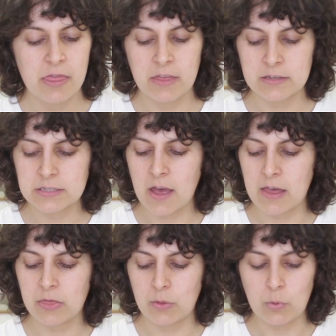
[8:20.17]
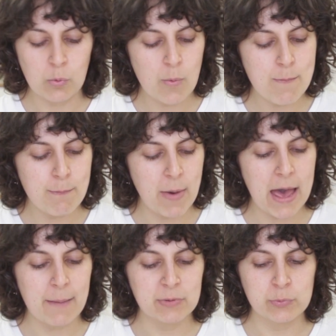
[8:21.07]
that I thought
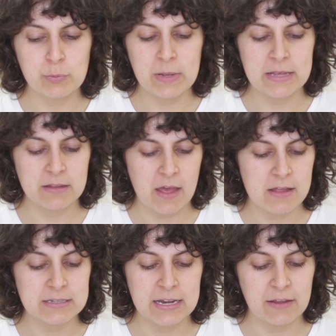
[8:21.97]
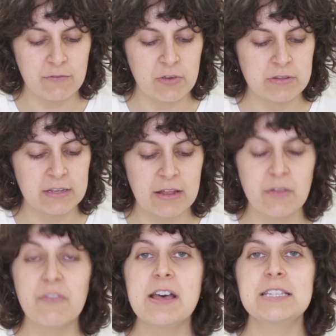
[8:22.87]
perhaps would be slightly confusing. Now
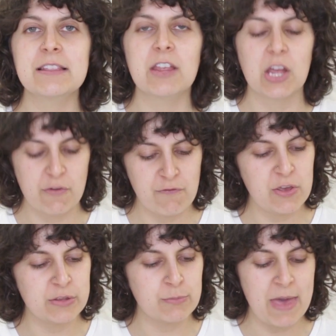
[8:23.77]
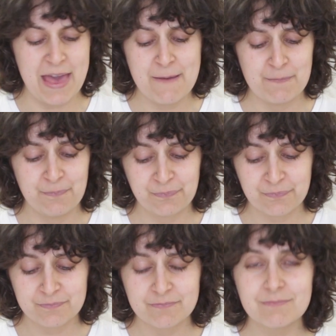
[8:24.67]
the first thing that confused me,
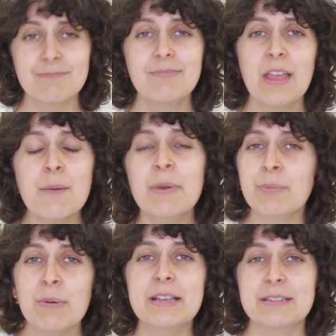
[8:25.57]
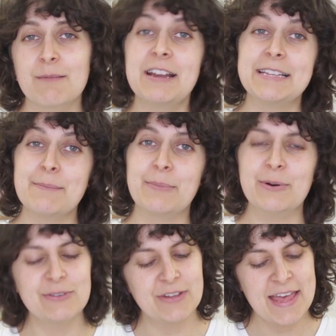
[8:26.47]
but it's probably because I'm really
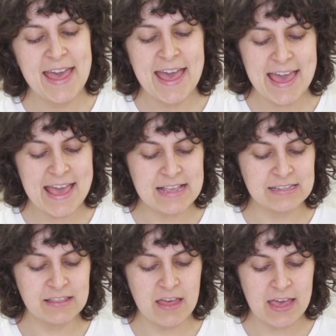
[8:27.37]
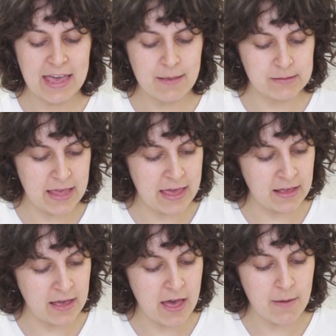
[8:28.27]
simple, is that it kept
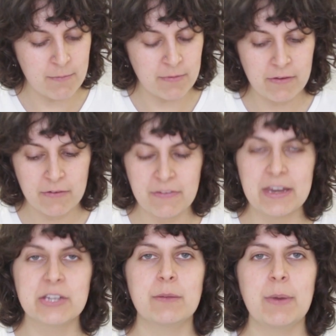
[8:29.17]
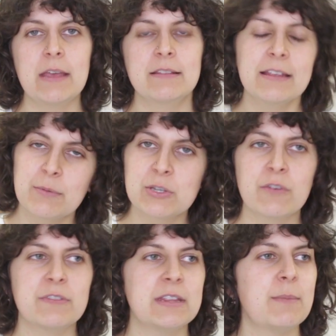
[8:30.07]
saying finish the pieces, which
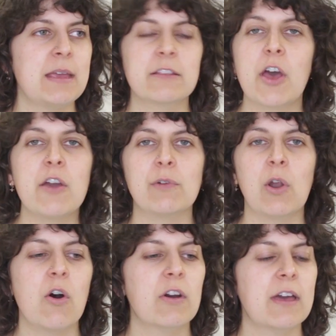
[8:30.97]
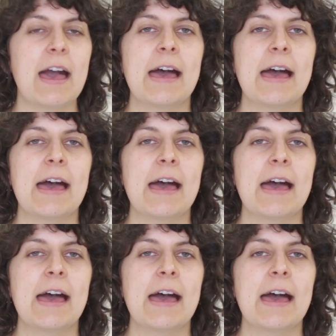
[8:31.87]
obviously means overlock